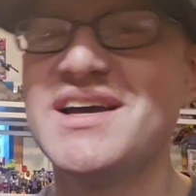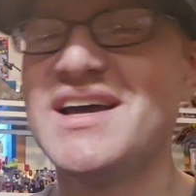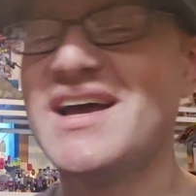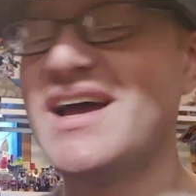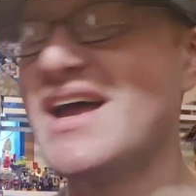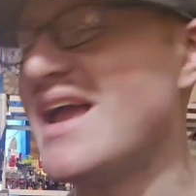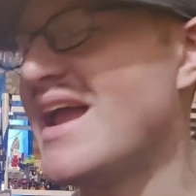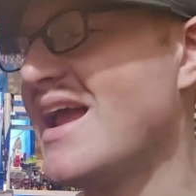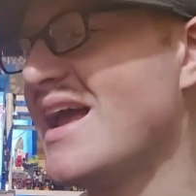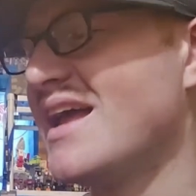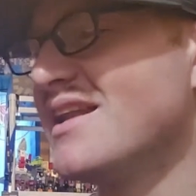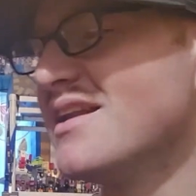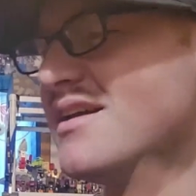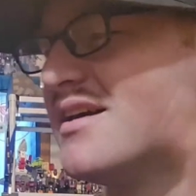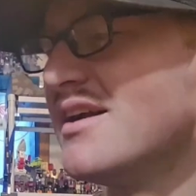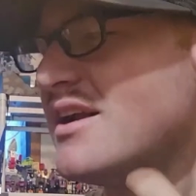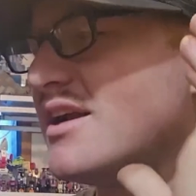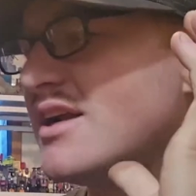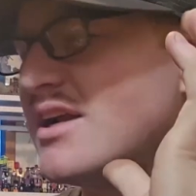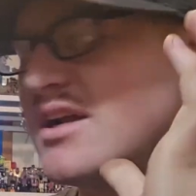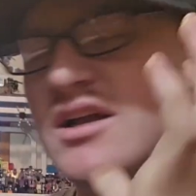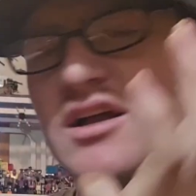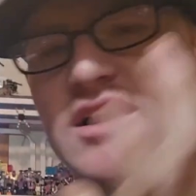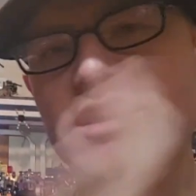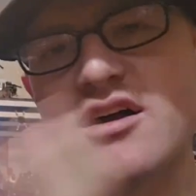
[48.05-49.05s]
And
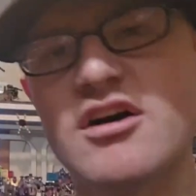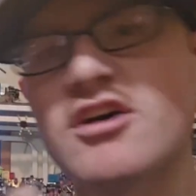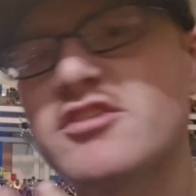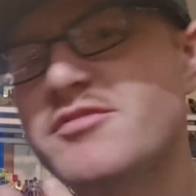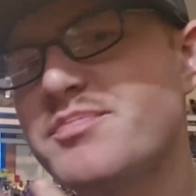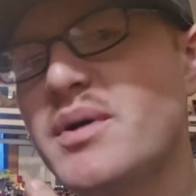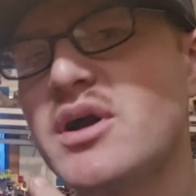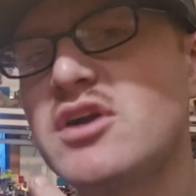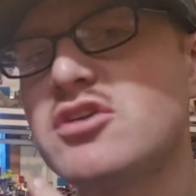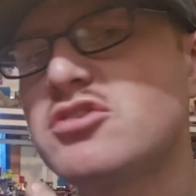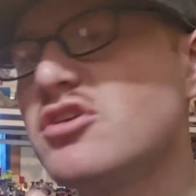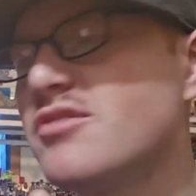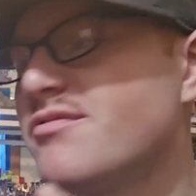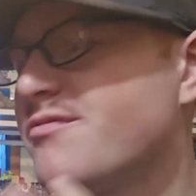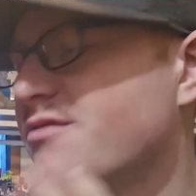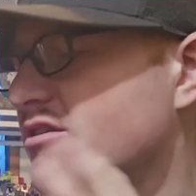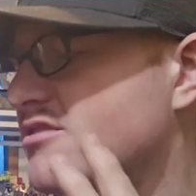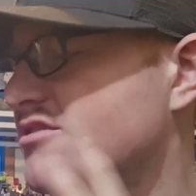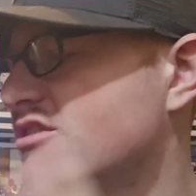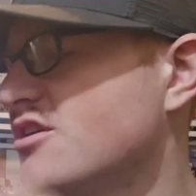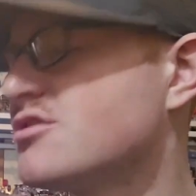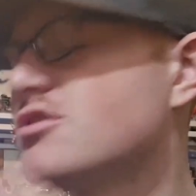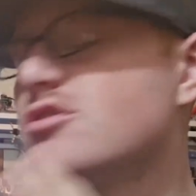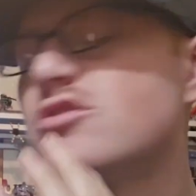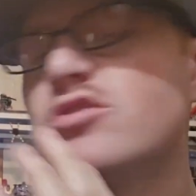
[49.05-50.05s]
especially for
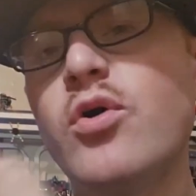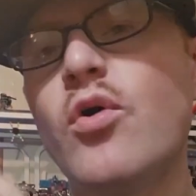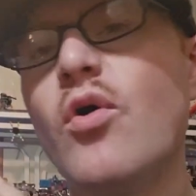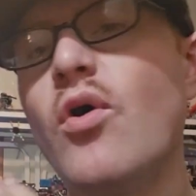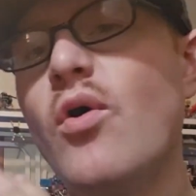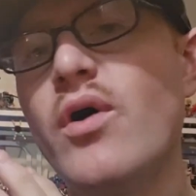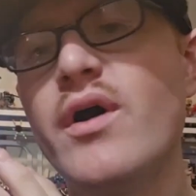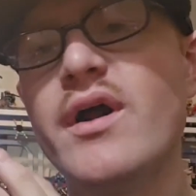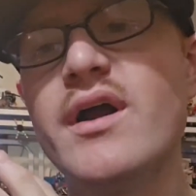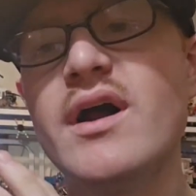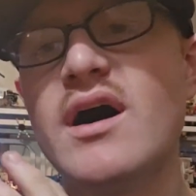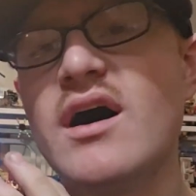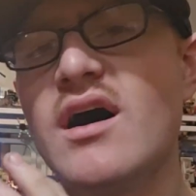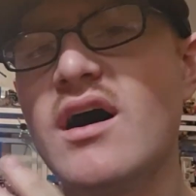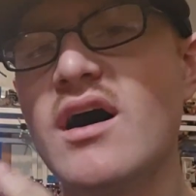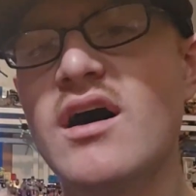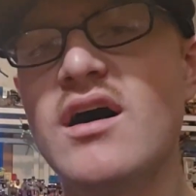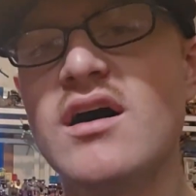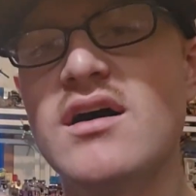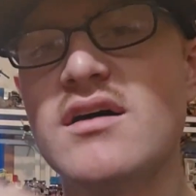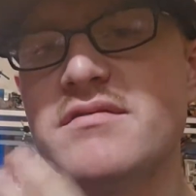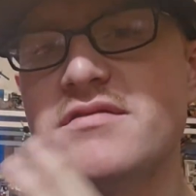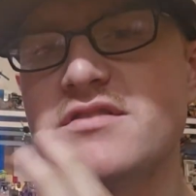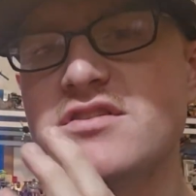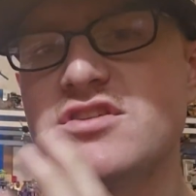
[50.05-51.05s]
such a toy
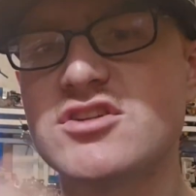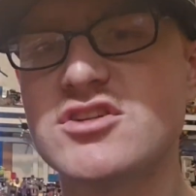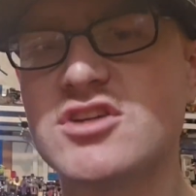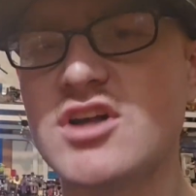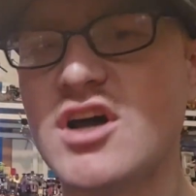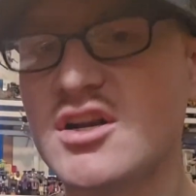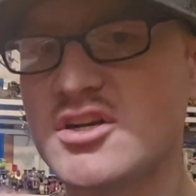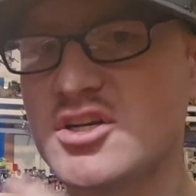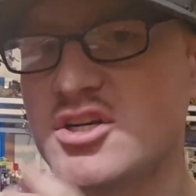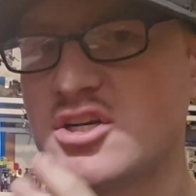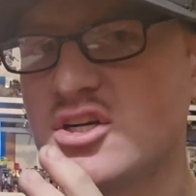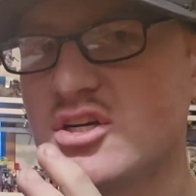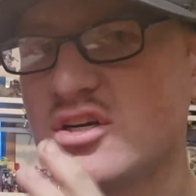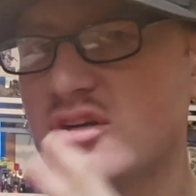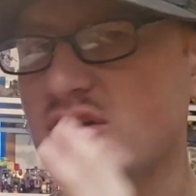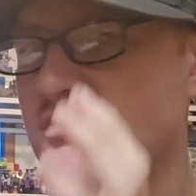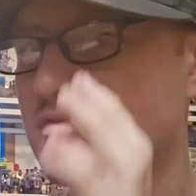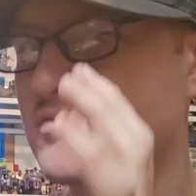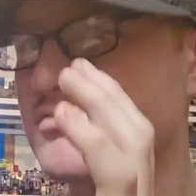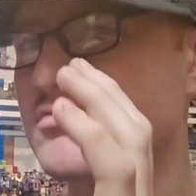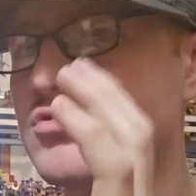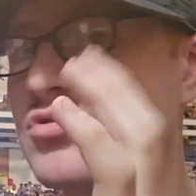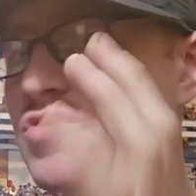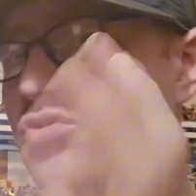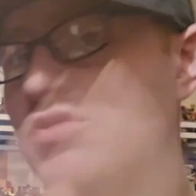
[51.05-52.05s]
of such
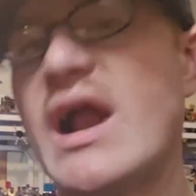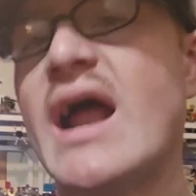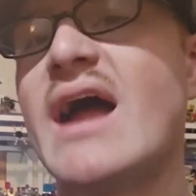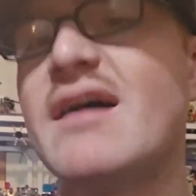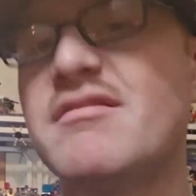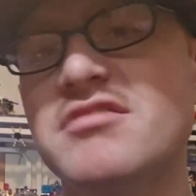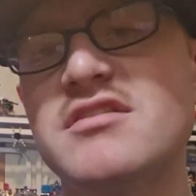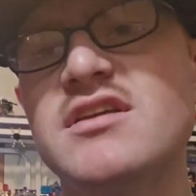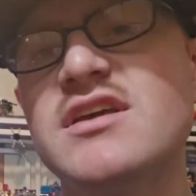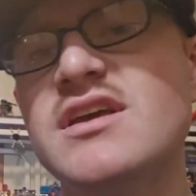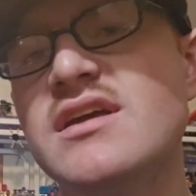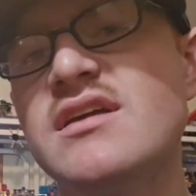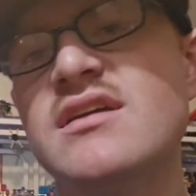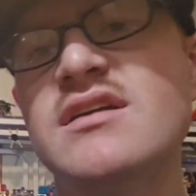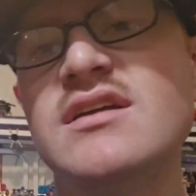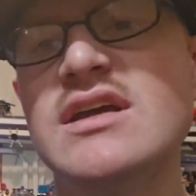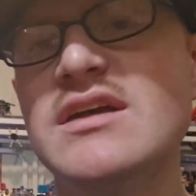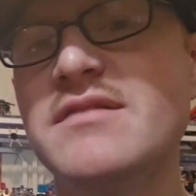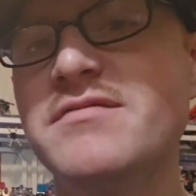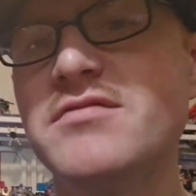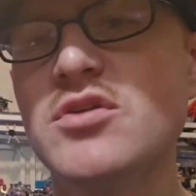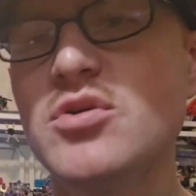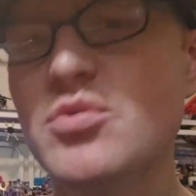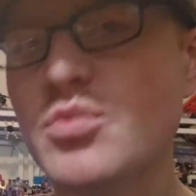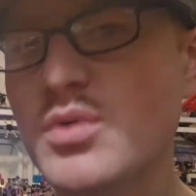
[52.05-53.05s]
gravity,
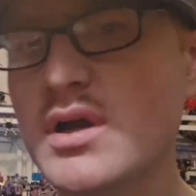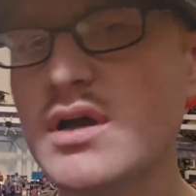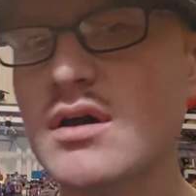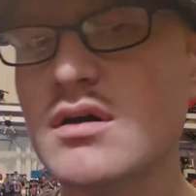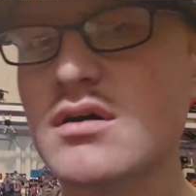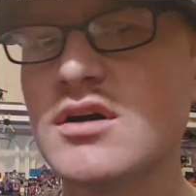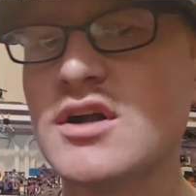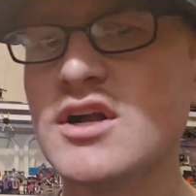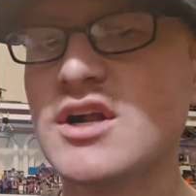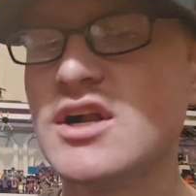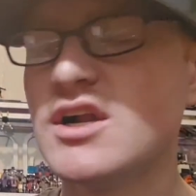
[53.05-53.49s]
if you will,